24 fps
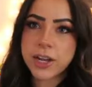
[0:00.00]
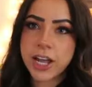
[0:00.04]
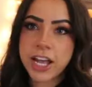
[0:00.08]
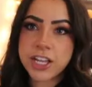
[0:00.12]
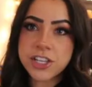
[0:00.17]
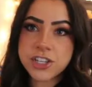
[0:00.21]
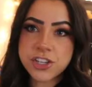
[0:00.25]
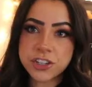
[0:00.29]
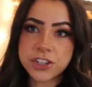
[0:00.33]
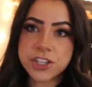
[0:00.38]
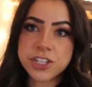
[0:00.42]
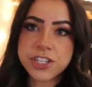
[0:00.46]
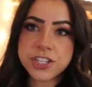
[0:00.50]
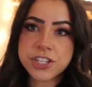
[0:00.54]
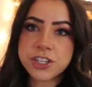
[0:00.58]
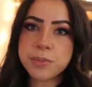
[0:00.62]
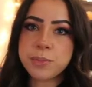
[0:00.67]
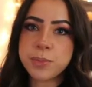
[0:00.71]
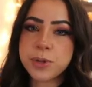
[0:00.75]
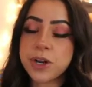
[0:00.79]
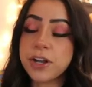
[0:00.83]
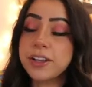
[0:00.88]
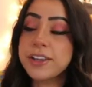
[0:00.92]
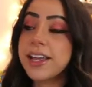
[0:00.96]
And so this is the
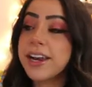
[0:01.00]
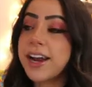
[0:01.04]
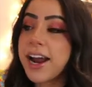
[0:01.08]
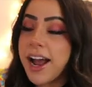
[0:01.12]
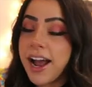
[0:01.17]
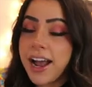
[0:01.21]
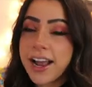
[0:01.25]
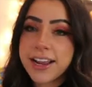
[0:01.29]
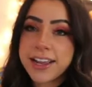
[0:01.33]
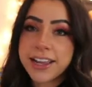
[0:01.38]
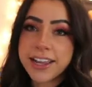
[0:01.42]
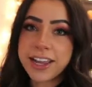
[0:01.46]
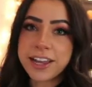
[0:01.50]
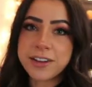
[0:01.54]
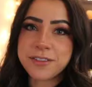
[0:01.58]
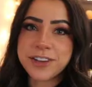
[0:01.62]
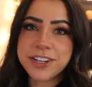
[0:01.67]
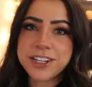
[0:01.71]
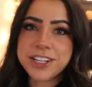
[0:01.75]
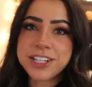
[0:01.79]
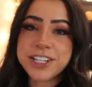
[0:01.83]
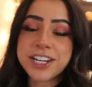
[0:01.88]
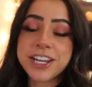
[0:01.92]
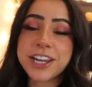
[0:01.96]
build that I gave
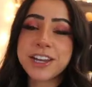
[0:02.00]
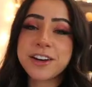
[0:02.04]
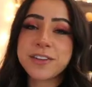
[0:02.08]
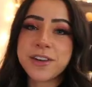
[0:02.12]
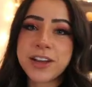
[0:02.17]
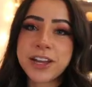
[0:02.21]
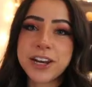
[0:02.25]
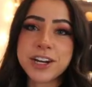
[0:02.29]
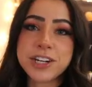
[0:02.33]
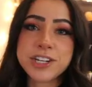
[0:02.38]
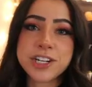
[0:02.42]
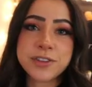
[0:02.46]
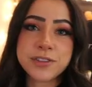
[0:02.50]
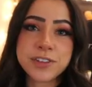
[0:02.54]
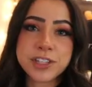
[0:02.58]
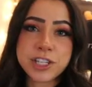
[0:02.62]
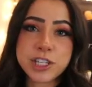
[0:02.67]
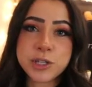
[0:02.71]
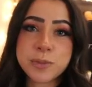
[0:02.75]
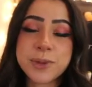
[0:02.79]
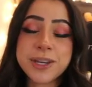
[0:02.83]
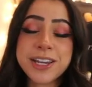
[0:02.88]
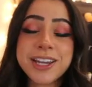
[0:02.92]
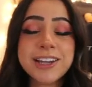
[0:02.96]
it to take advantage of
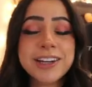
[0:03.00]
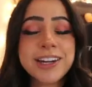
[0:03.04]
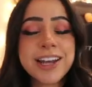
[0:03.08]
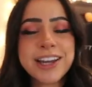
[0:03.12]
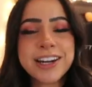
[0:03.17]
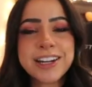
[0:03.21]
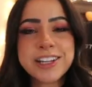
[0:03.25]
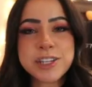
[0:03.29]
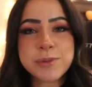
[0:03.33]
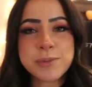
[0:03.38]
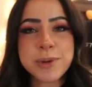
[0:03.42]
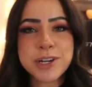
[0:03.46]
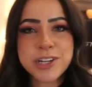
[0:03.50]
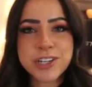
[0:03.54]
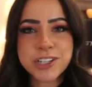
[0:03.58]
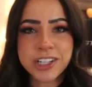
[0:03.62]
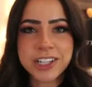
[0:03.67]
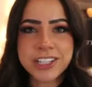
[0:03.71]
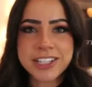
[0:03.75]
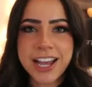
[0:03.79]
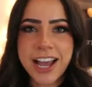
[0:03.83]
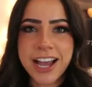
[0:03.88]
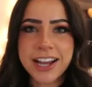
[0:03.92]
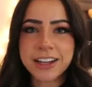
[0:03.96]
its speed and its special
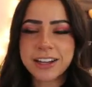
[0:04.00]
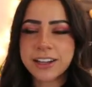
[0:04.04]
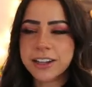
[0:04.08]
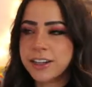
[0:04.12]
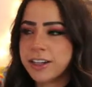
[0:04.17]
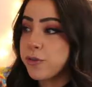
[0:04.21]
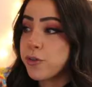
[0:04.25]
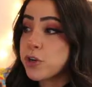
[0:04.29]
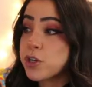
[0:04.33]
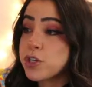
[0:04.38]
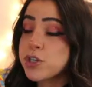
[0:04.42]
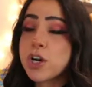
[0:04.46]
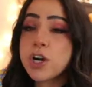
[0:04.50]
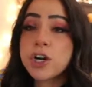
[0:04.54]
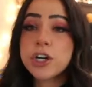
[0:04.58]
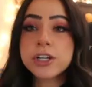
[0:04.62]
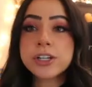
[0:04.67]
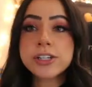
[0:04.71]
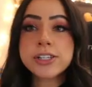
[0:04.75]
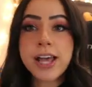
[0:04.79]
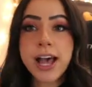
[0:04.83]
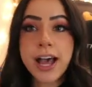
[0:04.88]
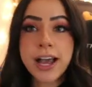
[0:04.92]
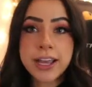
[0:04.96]
attack. For
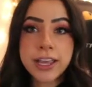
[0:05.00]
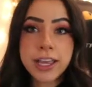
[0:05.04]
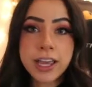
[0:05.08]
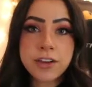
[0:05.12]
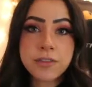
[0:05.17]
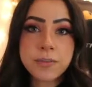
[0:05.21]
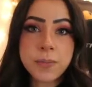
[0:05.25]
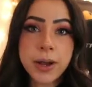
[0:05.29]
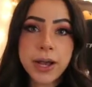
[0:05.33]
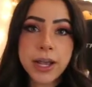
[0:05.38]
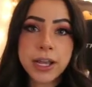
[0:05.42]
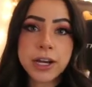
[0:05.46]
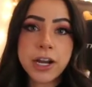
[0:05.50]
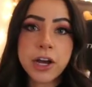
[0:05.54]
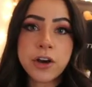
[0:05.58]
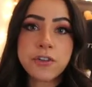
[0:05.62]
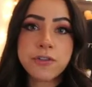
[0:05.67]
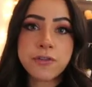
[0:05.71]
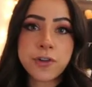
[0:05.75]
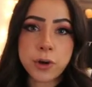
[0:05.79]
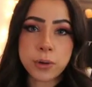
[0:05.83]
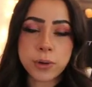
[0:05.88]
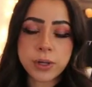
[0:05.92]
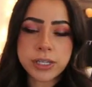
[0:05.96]
starters, I gave mine a
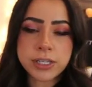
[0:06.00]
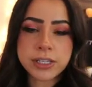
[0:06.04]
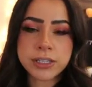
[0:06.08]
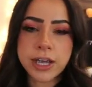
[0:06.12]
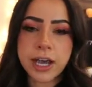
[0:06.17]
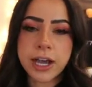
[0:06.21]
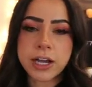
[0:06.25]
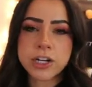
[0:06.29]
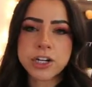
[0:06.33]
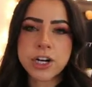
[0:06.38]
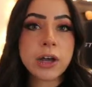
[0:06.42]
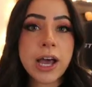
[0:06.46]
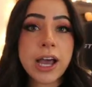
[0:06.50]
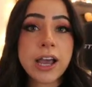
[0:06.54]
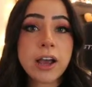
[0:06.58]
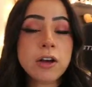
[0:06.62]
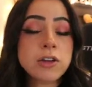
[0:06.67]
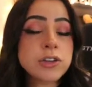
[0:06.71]
focus sash. I